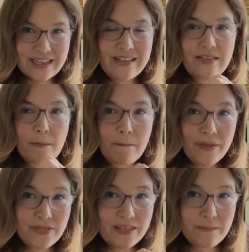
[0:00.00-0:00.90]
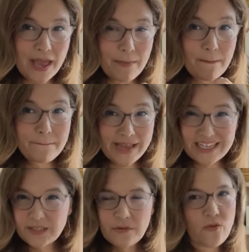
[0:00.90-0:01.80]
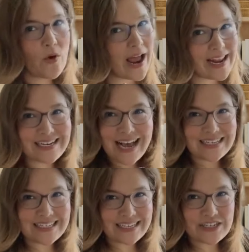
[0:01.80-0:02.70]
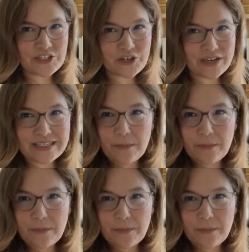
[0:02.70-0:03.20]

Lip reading: that the monthly payment base before adding taxes and insurance,